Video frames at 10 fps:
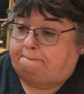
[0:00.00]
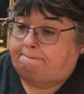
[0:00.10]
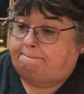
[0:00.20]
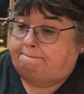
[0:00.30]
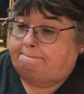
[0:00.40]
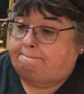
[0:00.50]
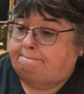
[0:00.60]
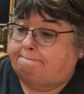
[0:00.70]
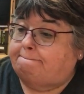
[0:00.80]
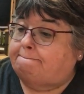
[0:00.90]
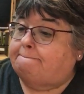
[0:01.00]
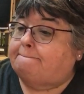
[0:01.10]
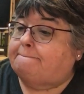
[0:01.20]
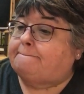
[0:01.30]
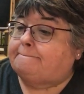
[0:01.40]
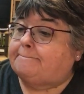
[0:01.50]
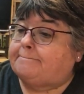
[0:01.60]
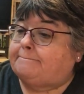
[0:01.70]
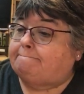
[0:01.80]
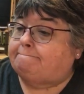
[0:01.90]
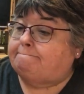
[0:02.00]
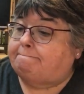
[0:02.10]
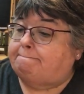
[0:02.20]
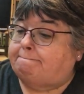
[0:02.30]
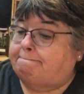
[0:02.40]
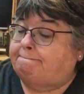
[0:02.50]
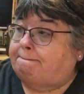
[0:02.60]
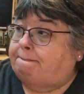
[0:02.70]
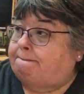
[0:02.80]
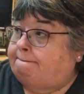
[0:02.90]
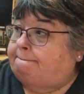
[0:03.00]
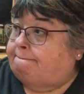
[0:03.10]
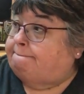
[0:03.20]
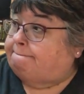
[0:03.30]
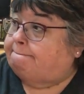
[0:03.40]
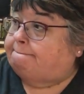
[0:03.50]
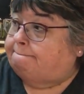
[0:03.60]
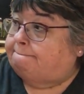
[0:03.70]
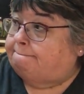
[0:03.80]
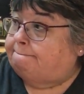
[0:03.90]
(silent)